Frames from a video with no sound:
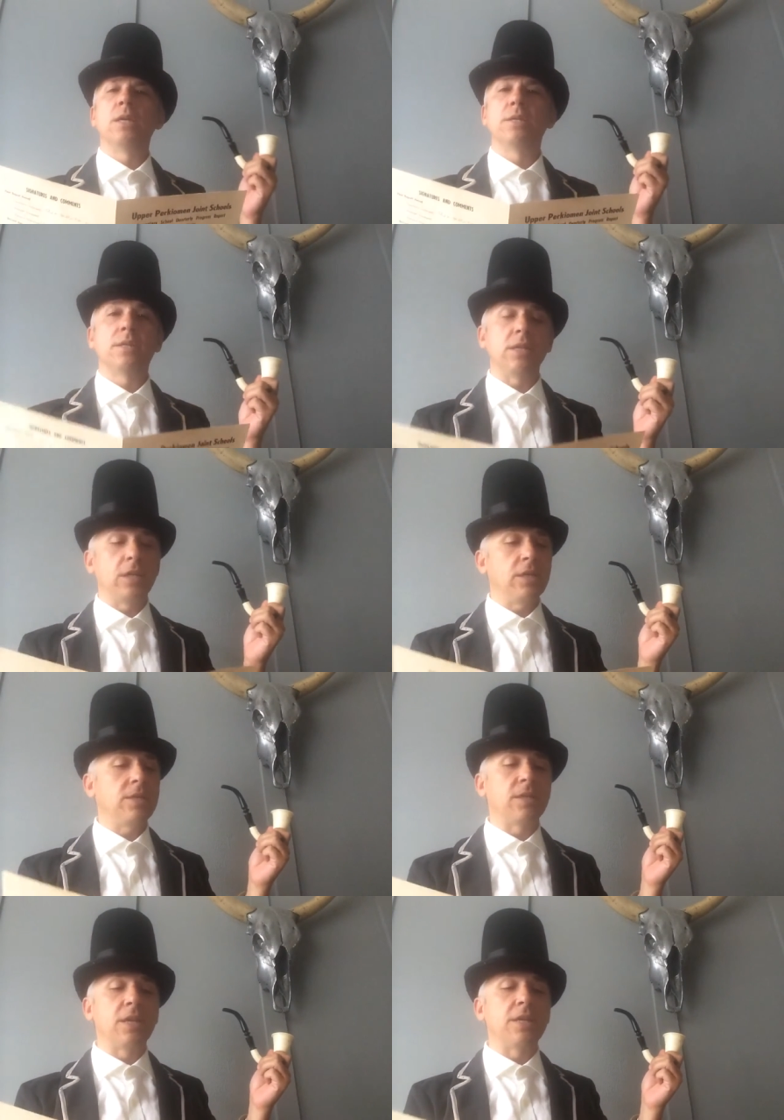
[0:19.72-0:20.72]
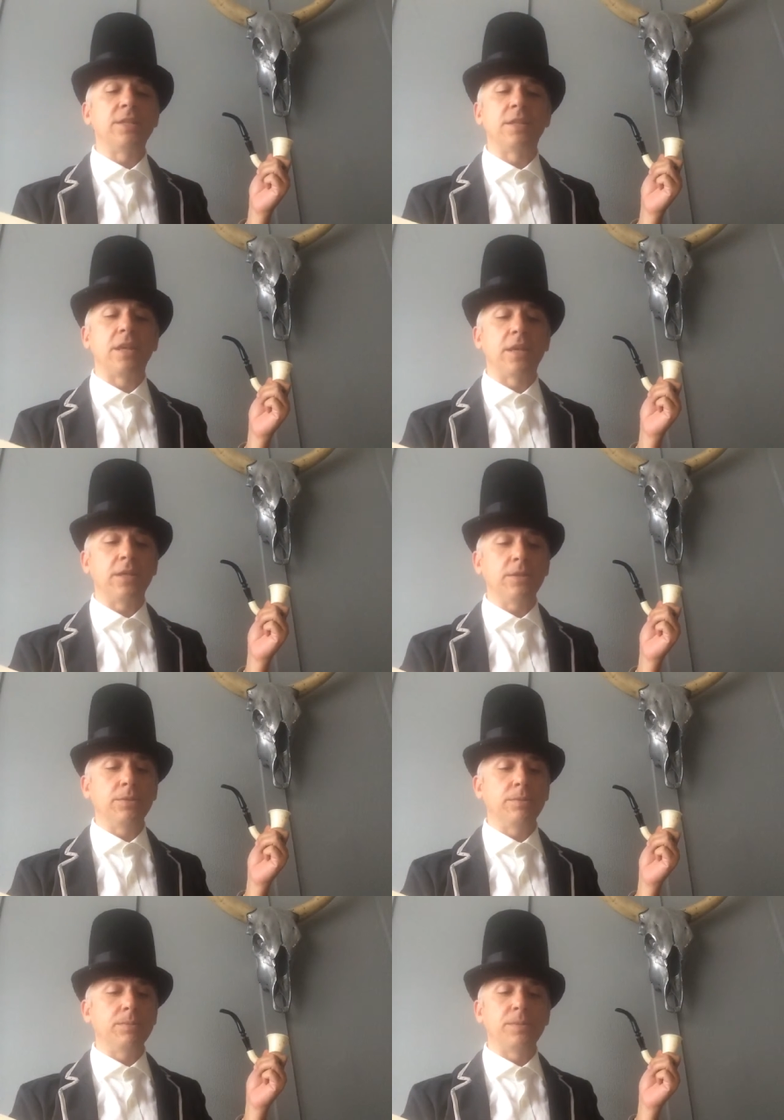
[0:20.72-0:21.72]
C, C, C,
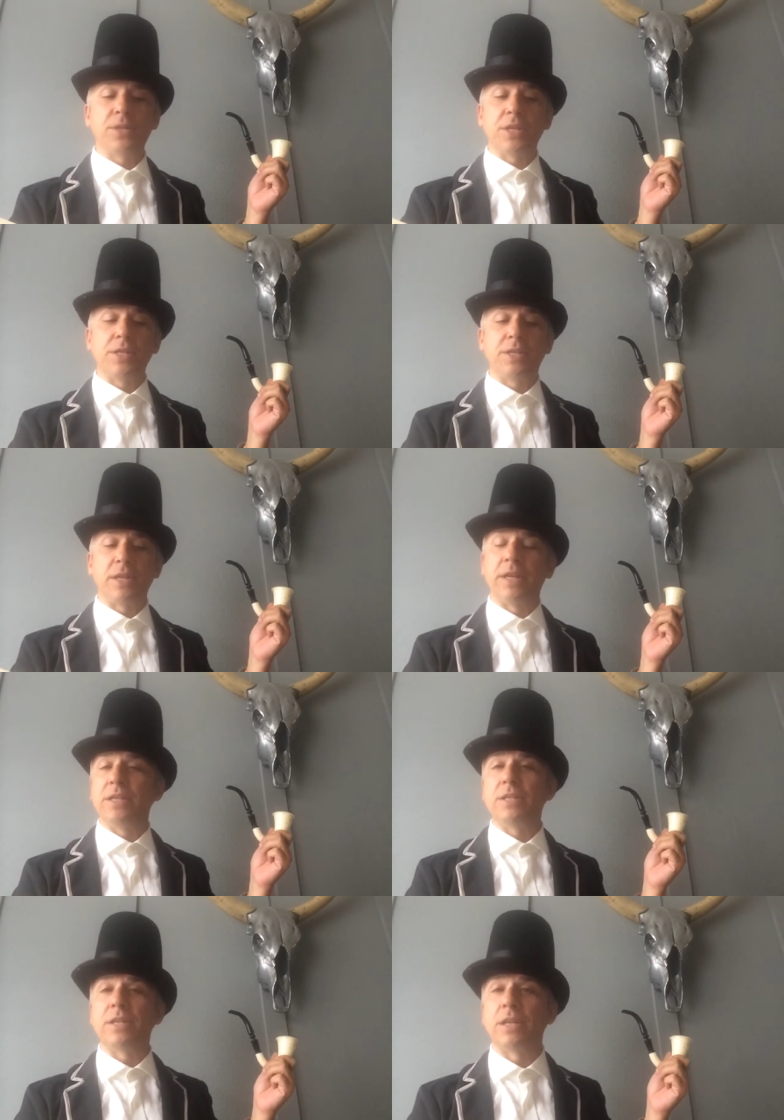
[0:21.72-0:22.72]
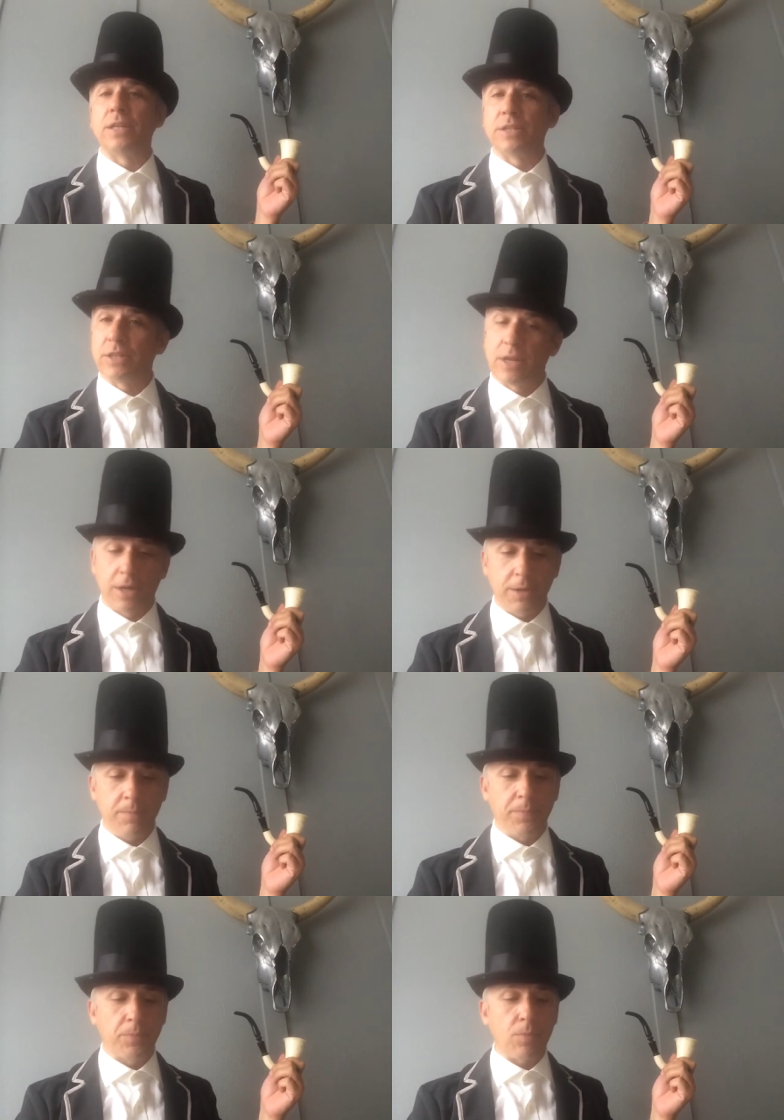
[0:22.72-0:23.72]
C, C, C, C,
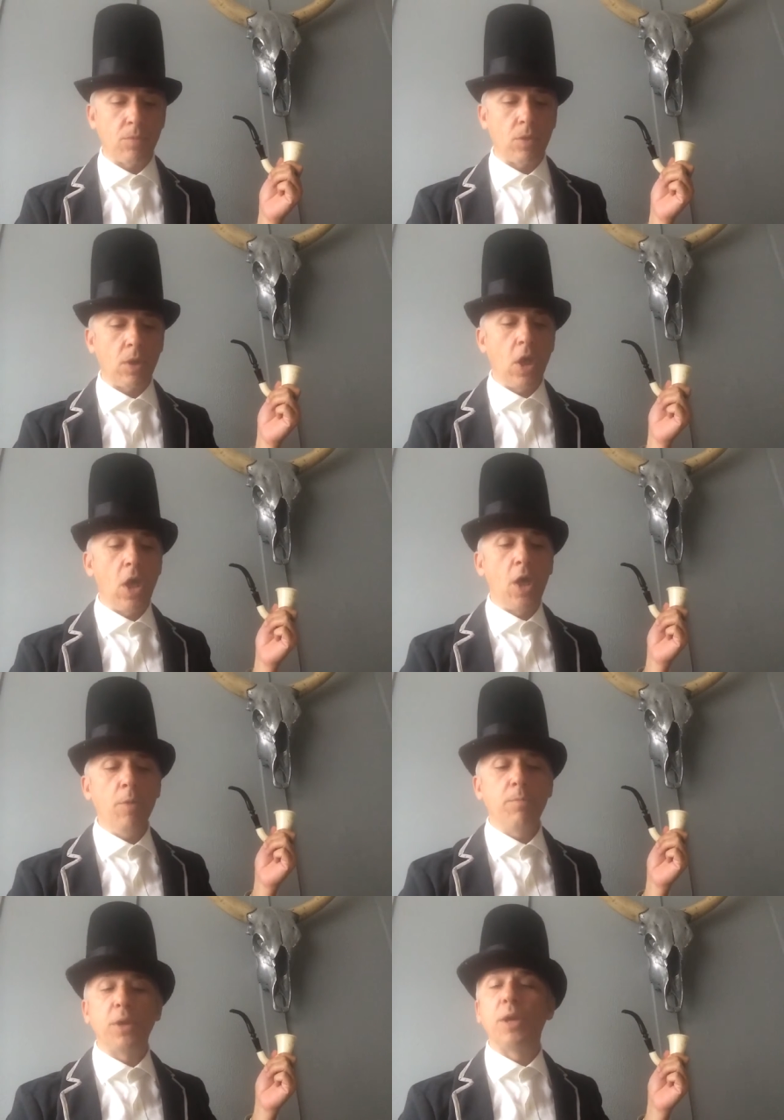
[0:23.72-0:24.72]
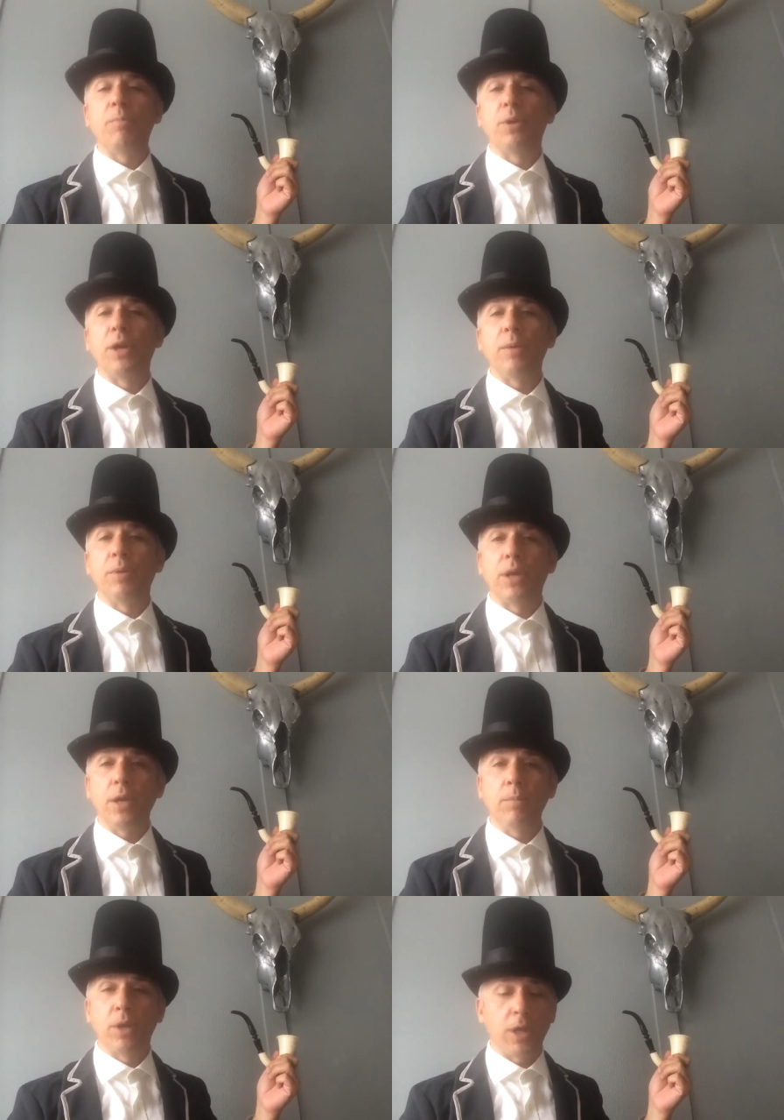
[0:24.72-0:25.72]
B, B,
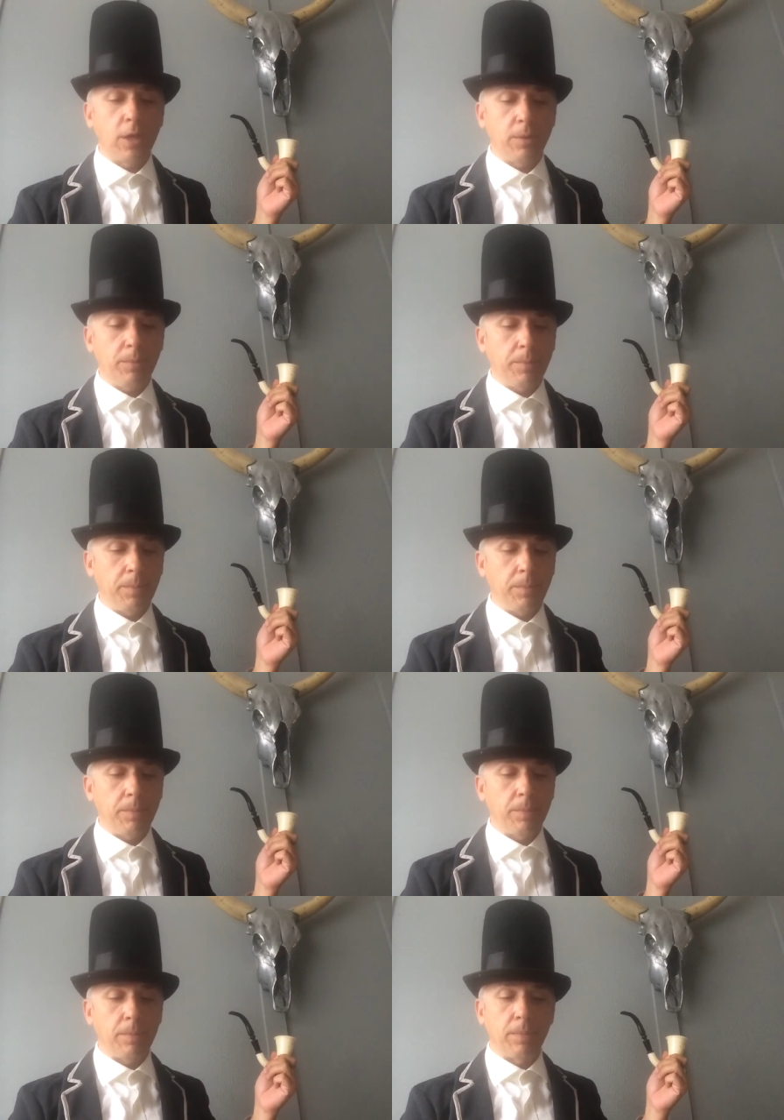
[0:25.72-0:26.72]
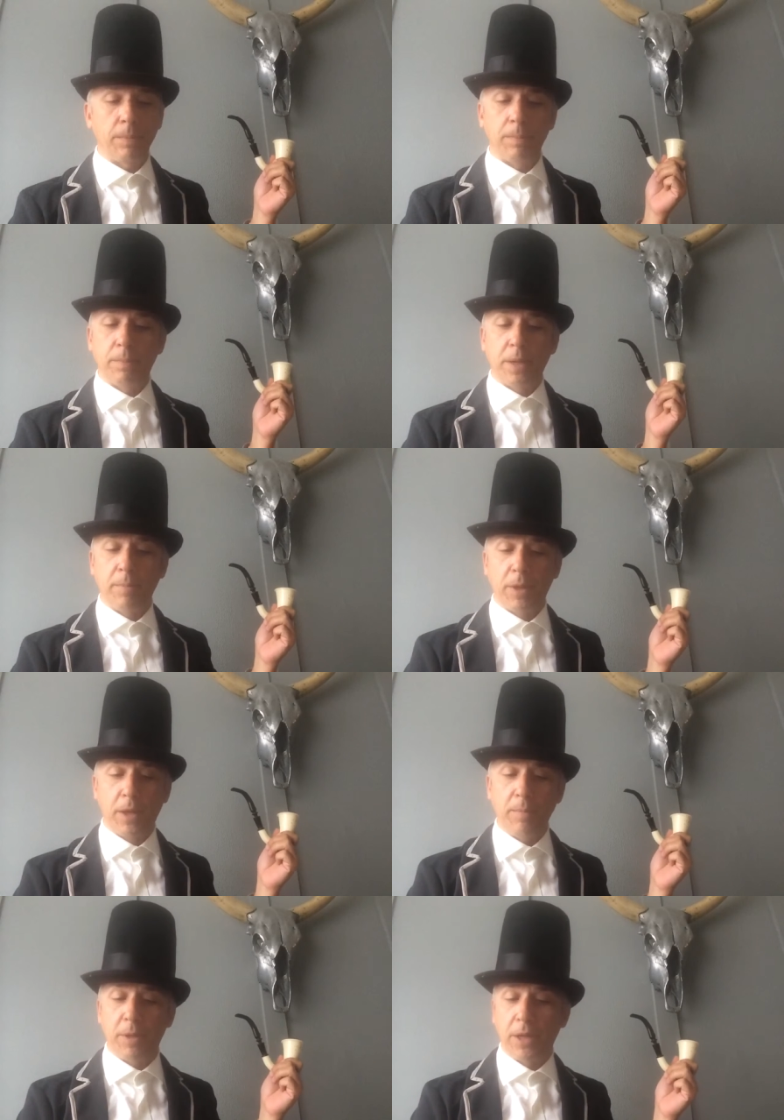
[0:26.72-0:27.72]
B, B, B,
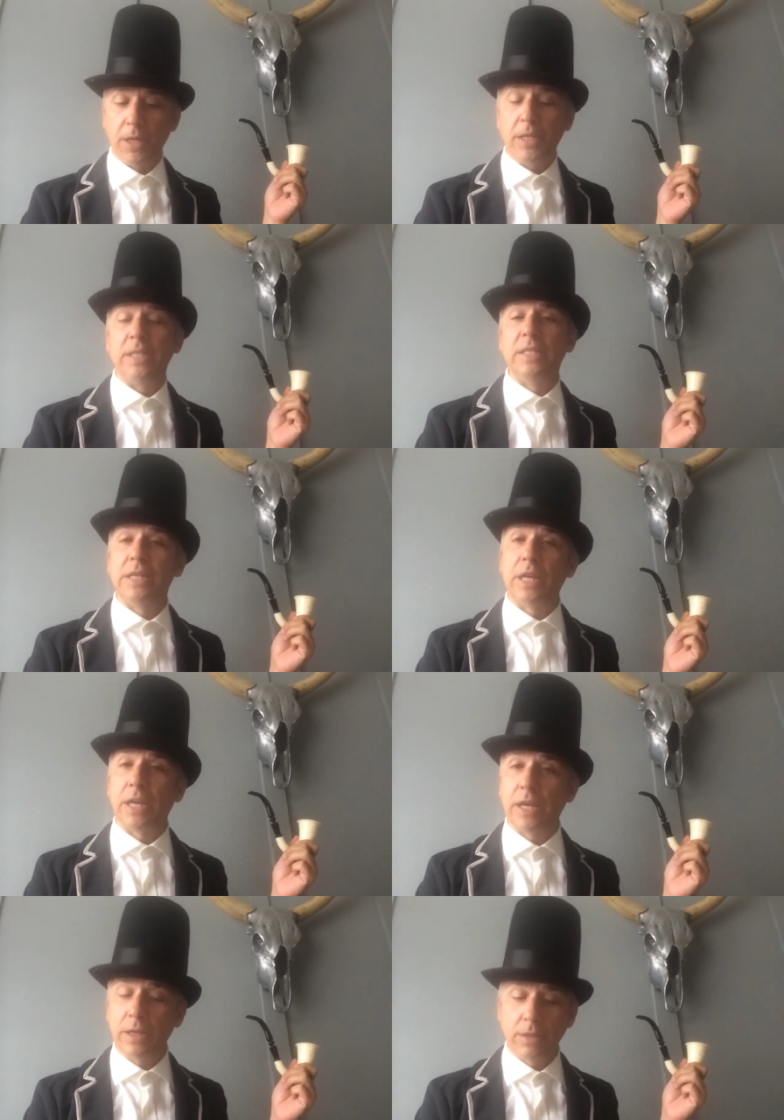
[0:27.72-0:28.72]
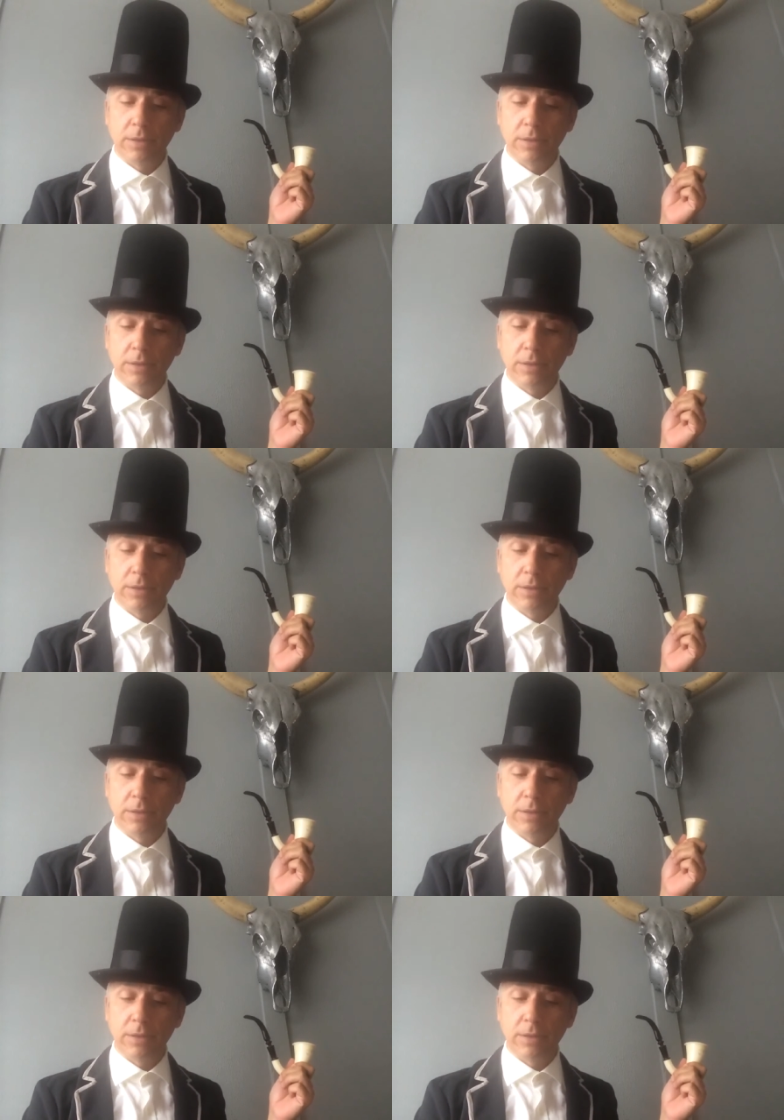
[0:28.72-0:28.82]
B, B, D,